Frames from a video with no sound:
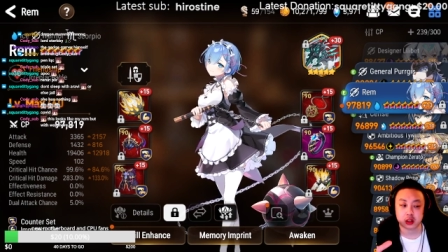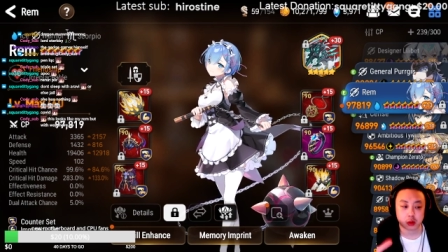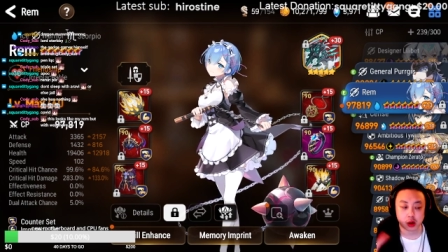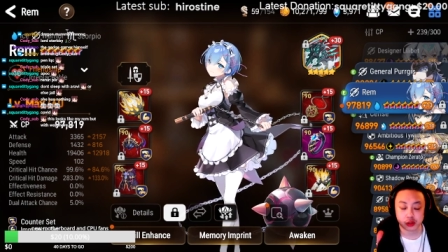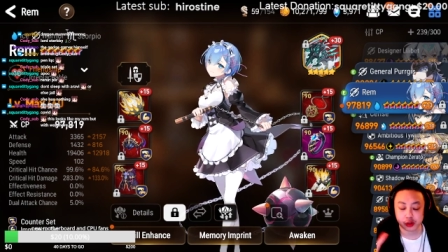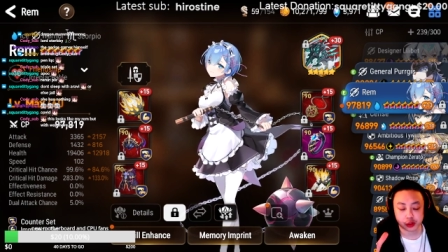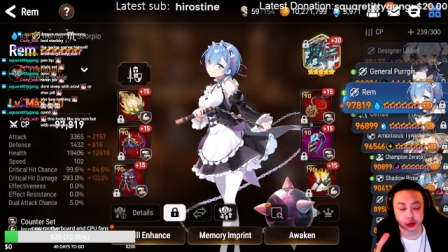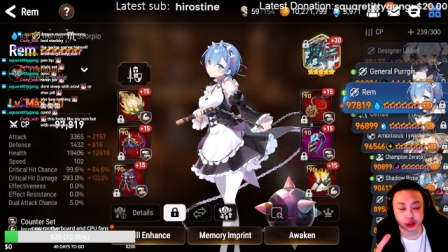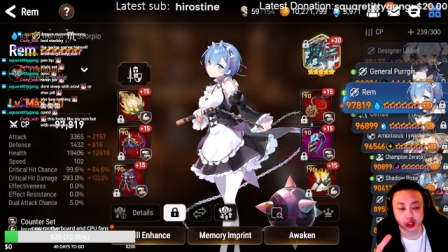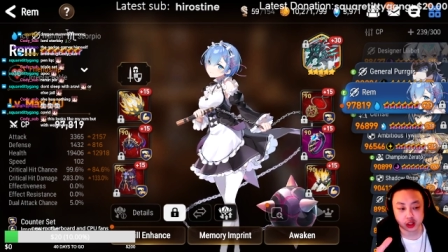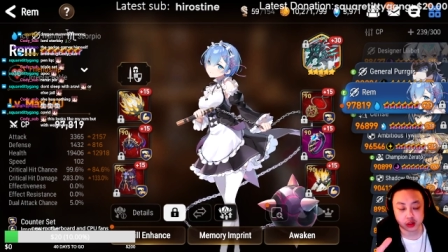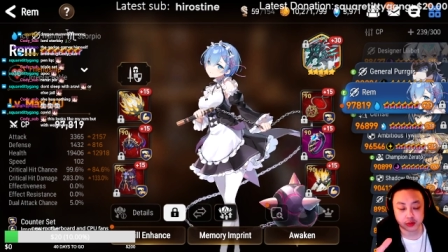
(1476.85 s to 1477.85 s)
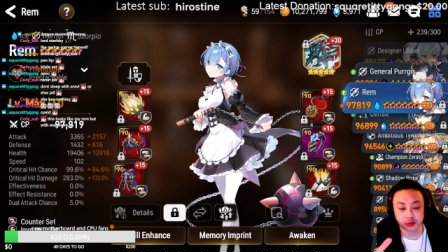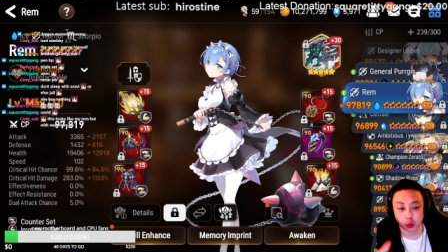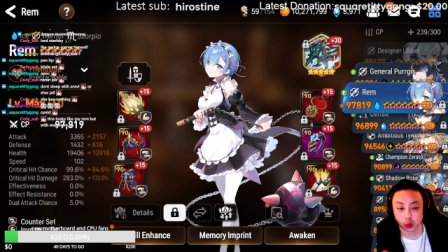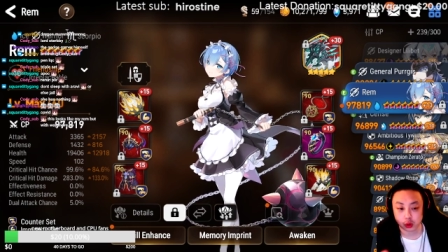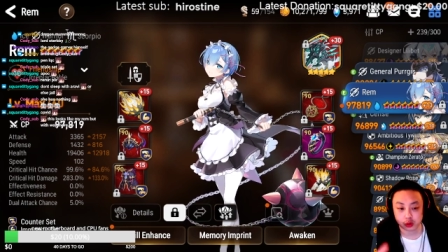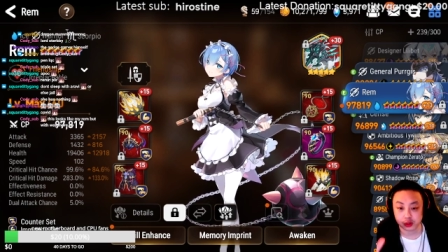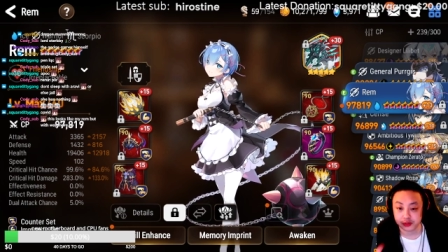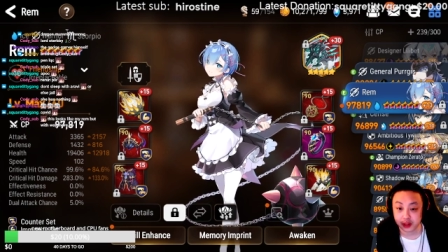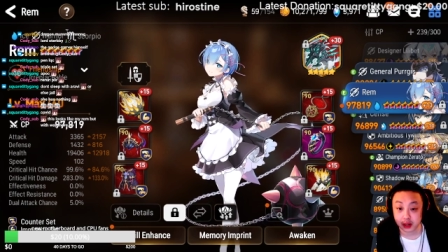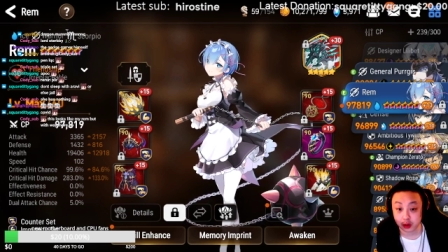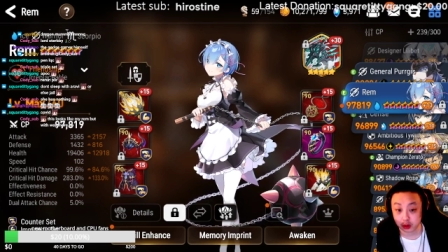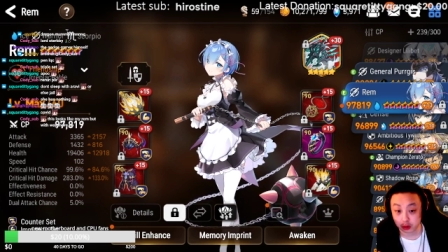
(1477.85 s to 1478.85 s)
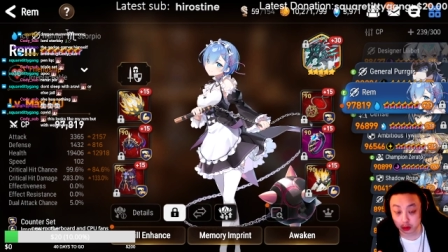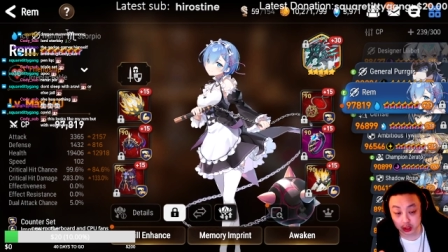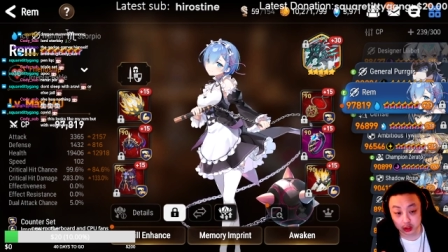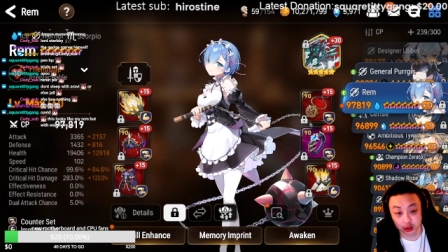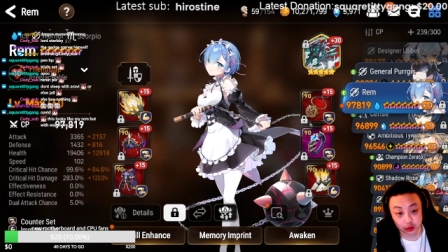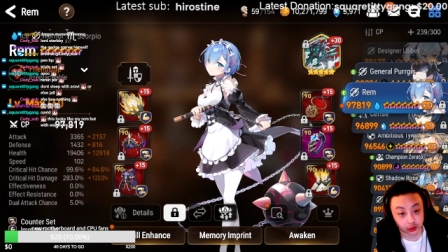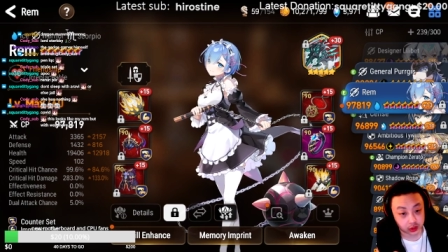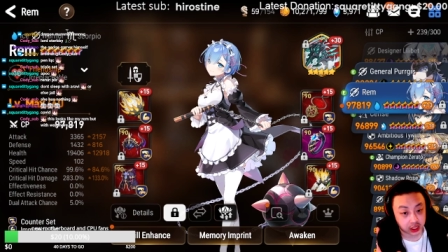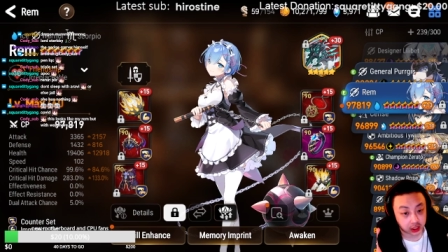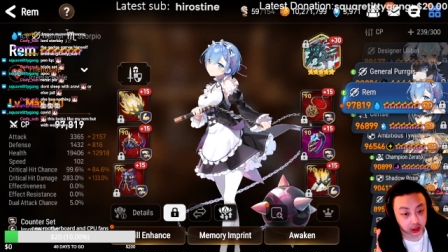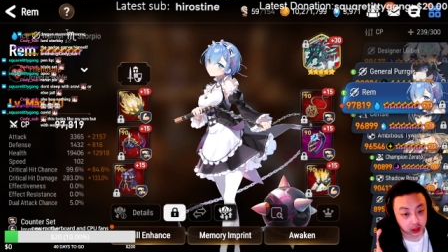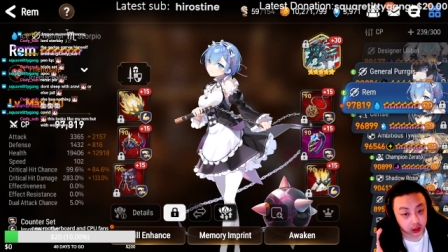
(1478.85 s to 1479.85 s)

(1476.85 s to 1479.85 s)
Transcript: around the 3,500 range for attack.